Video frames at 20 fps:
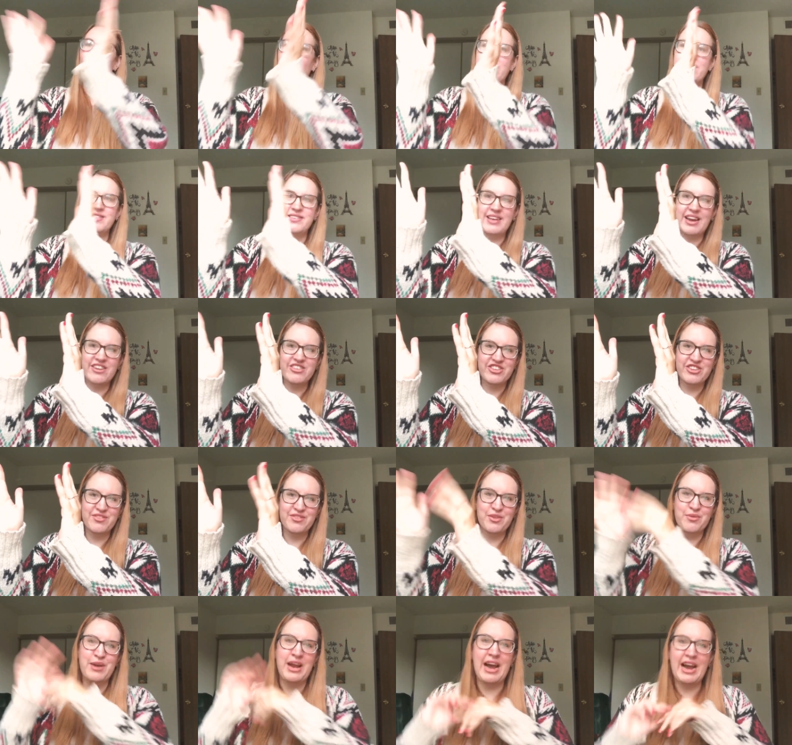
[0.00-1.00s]
one section
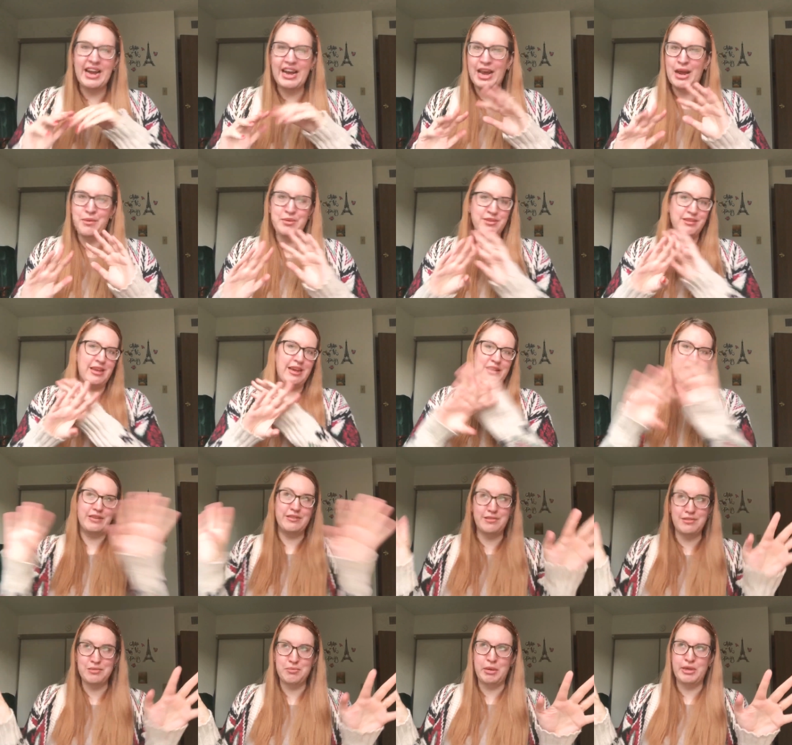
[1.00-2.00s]
of the rack, and I was like,
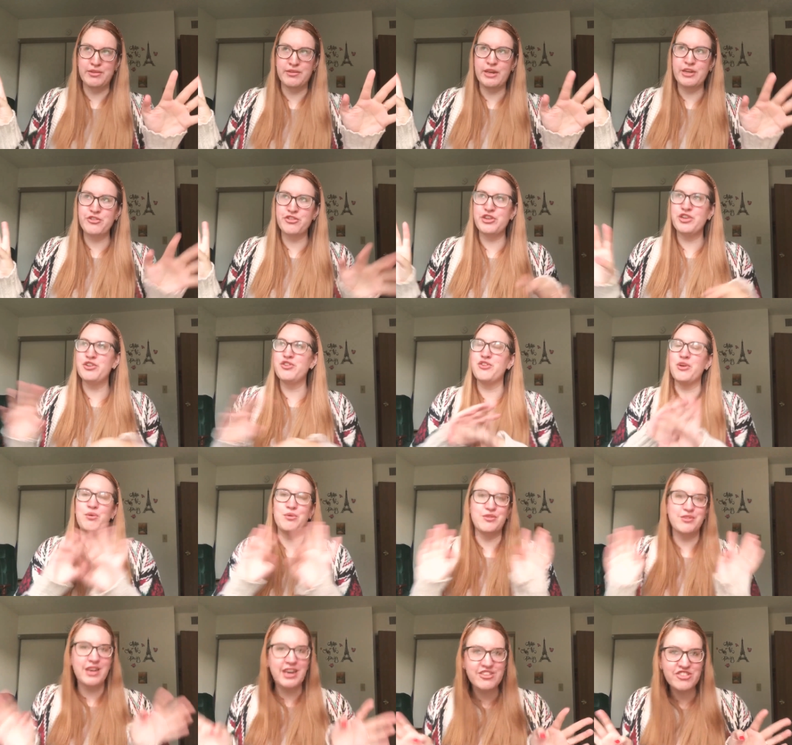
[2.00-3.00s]
this is my section,
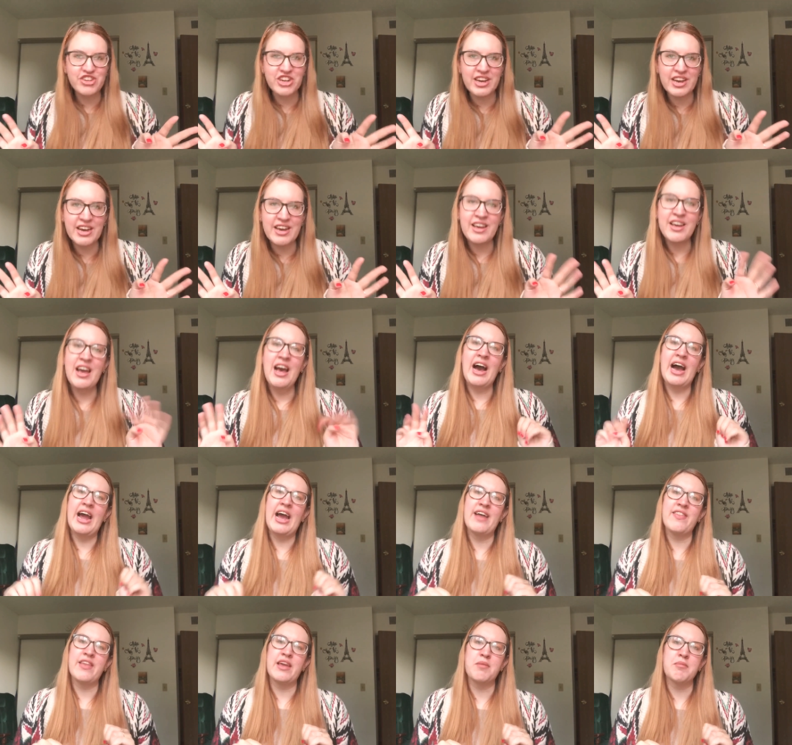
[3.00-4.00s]
don't touch it. I
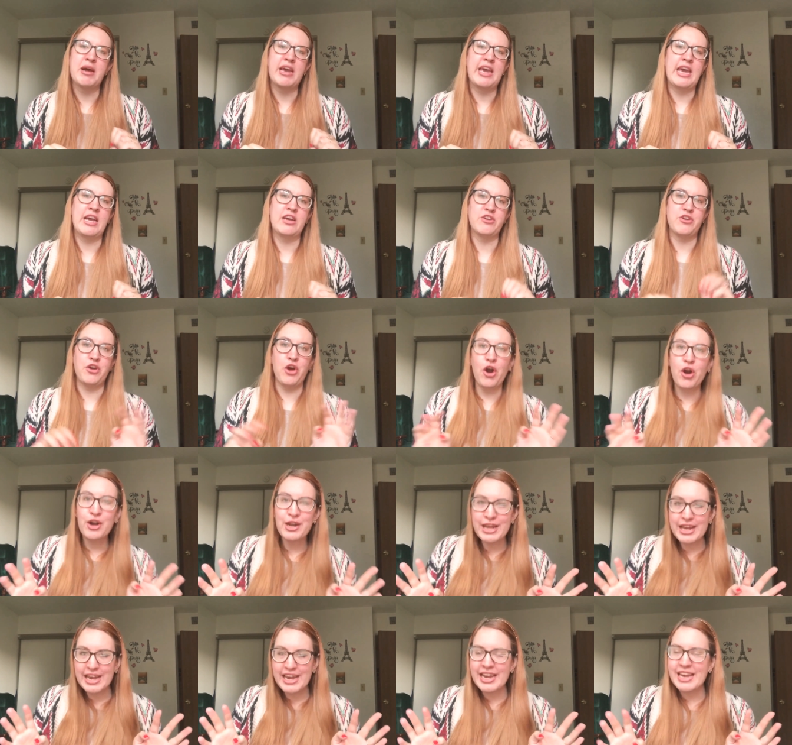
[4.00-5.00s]
had like my aunt
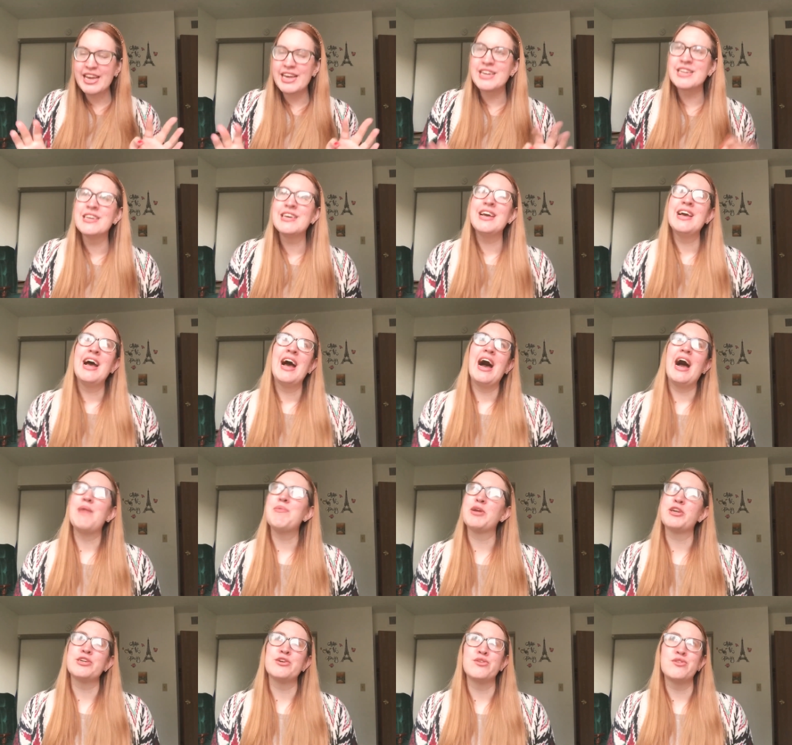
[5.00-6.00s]
guarding it. I
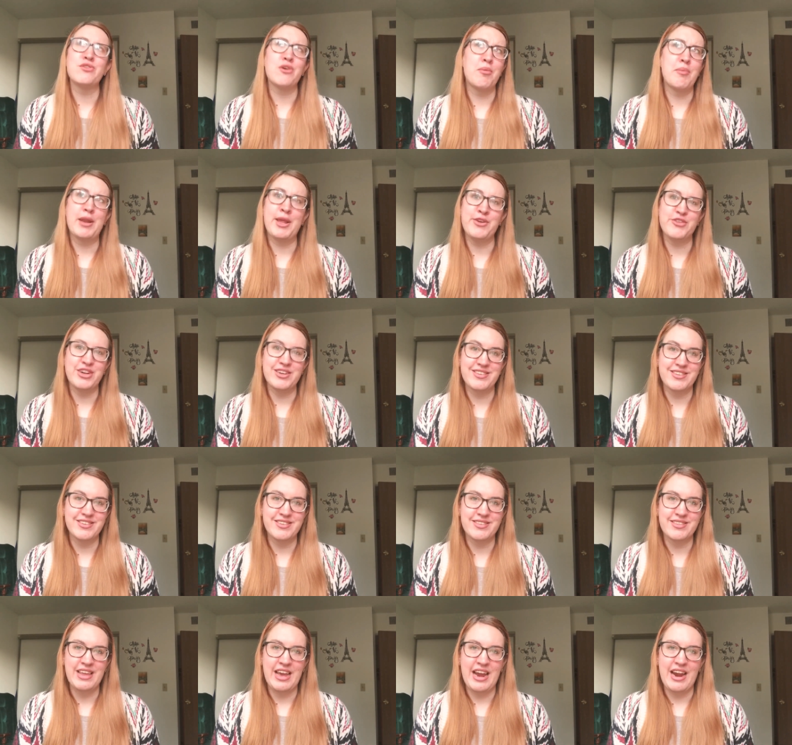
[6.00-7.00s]
picked out so many
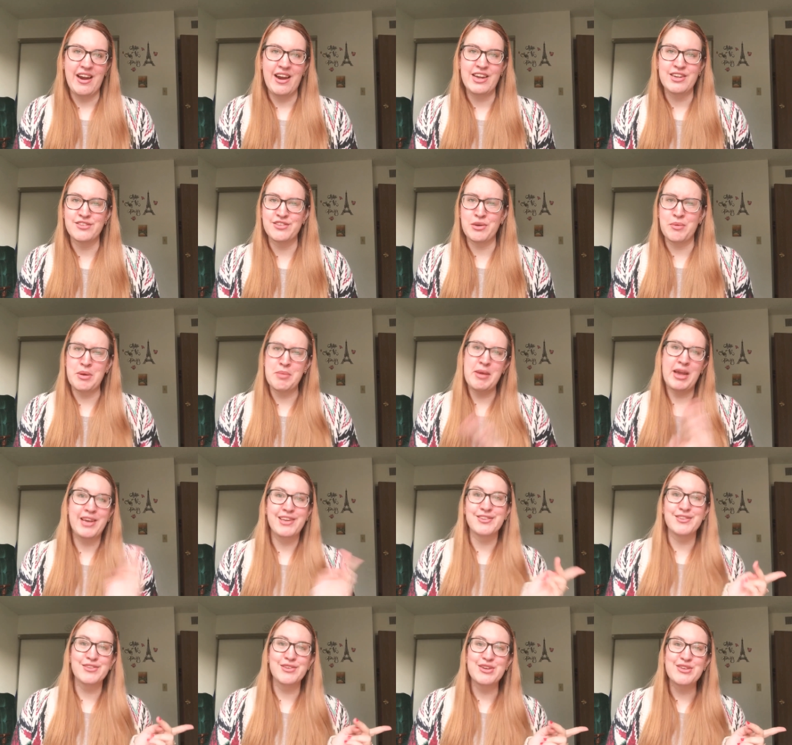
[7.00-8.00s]
dresses there. And so when my
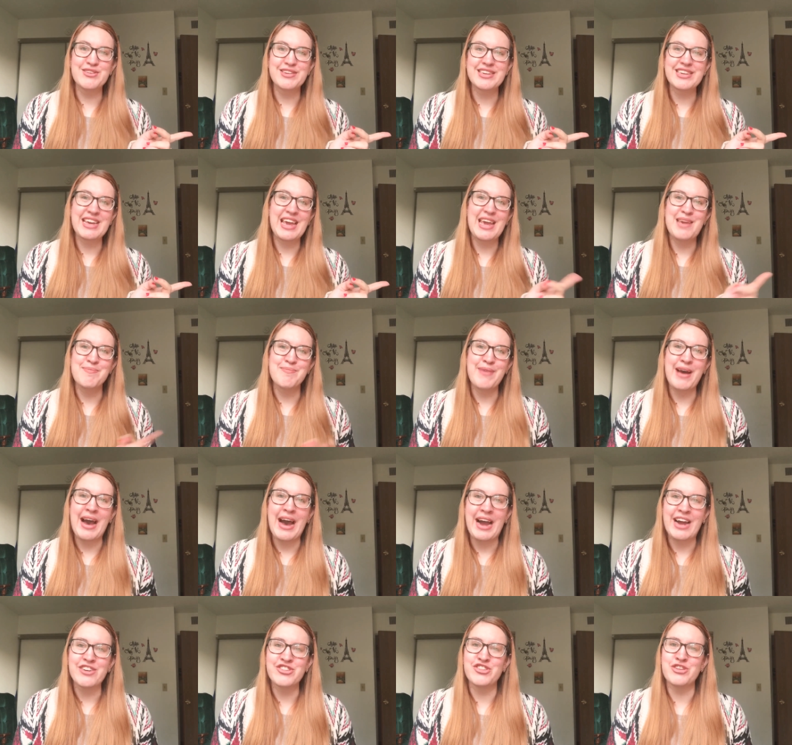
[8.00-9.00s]
consultant came
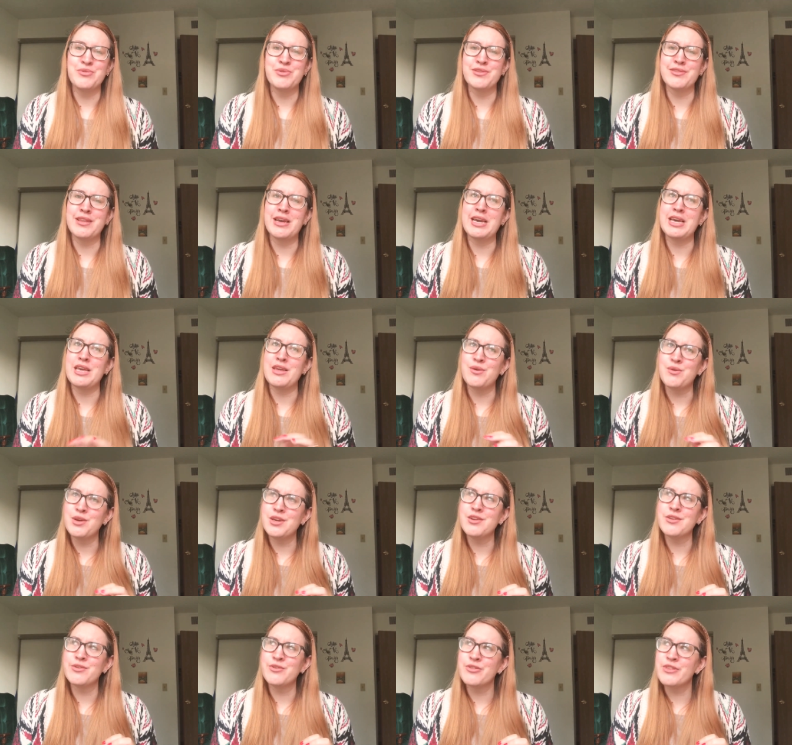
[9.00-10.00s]
back, she was like, you
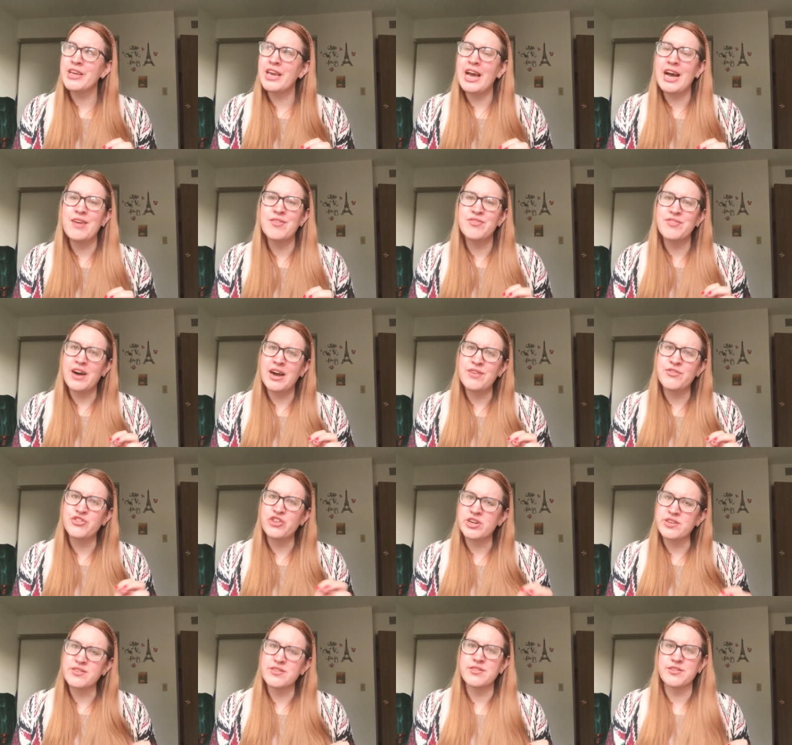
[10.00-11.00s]
can only have 5
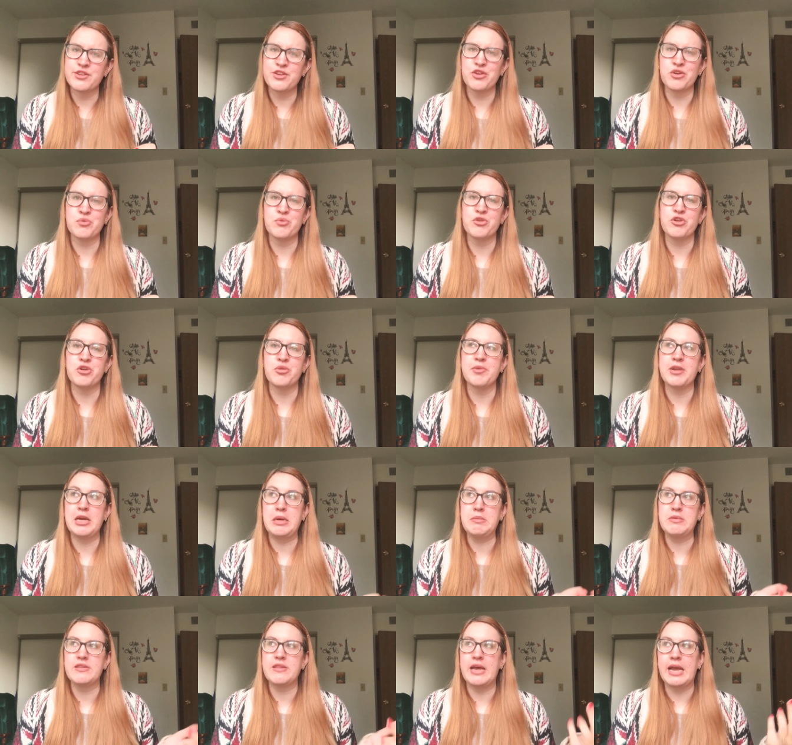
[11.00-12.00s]
dresses in your room. And
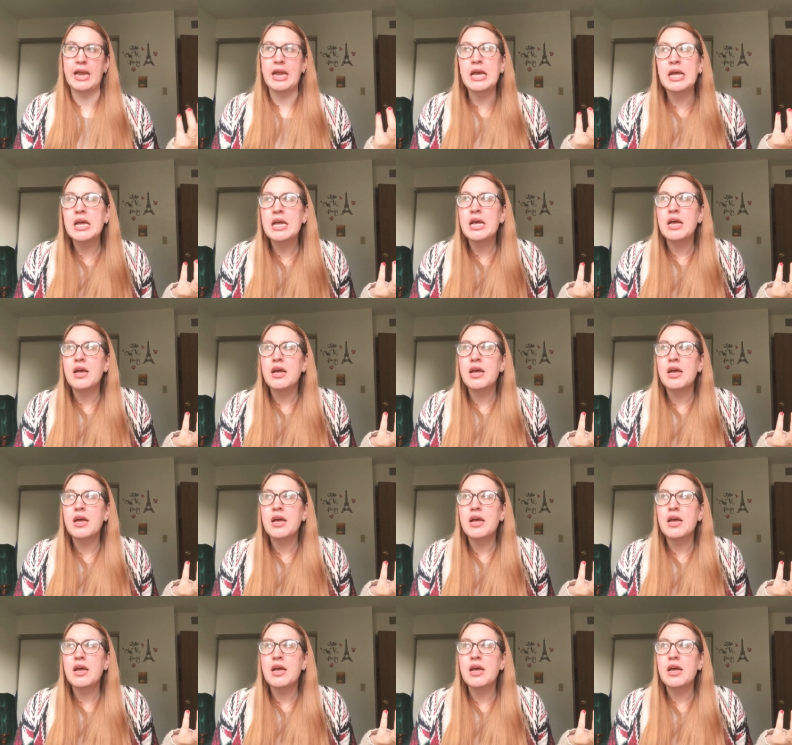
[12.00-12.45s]
I was like,